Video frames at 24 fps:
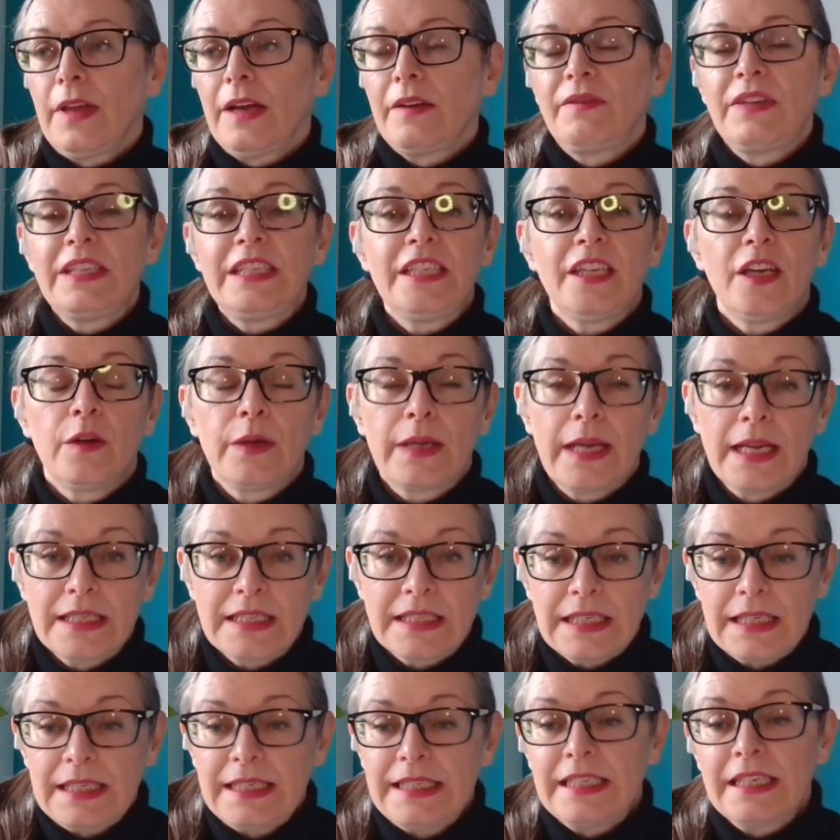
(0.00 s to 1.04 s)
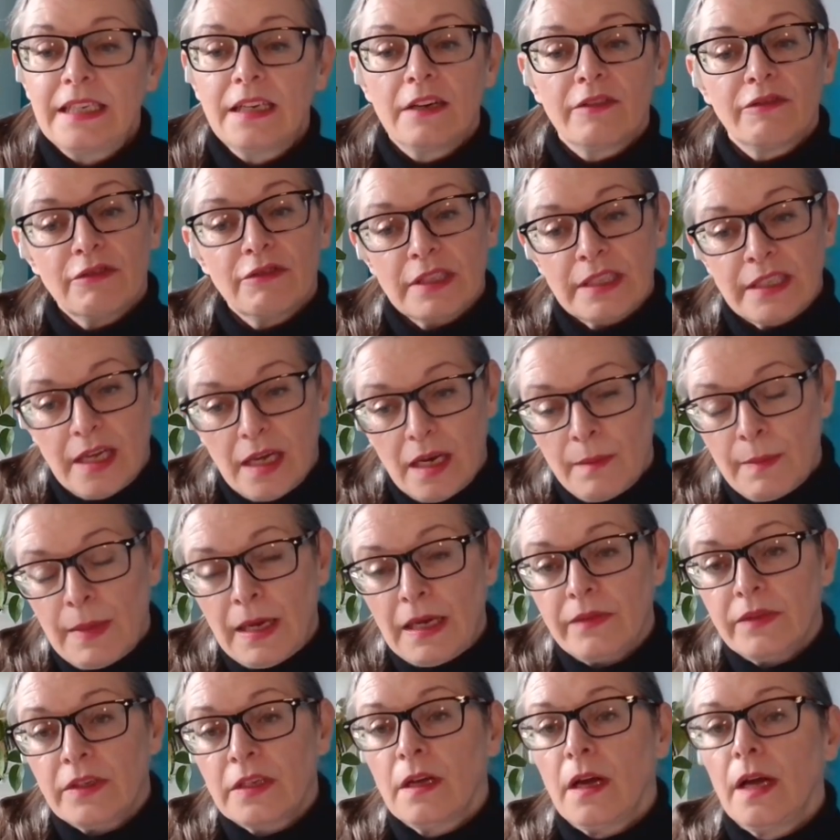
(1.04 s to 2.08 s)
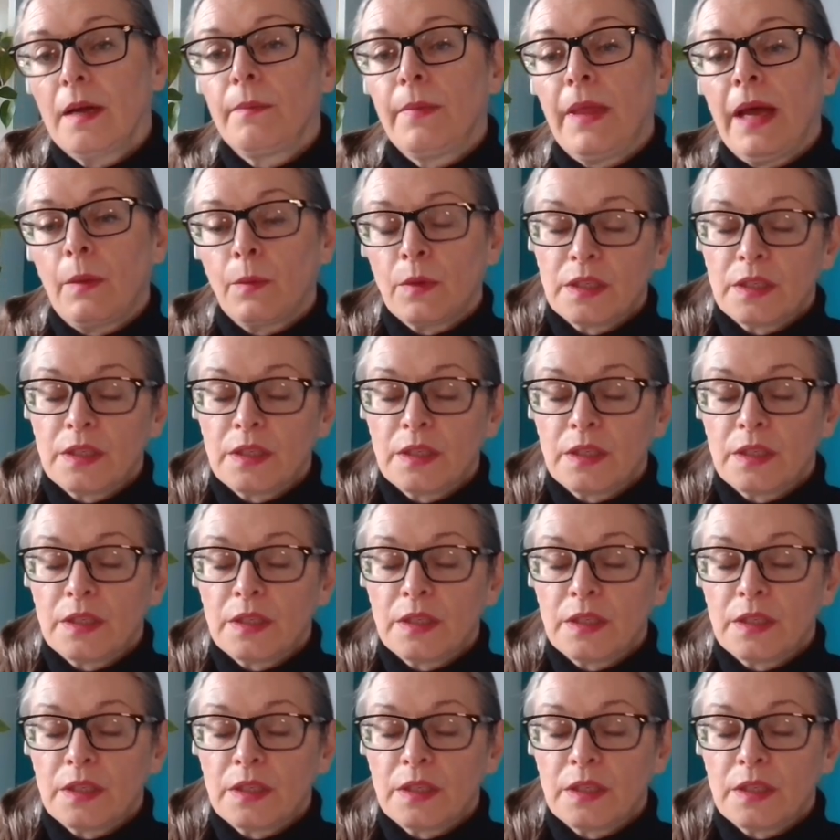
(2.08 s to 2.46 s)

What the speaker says: That video gets deleted after a certain amount of time.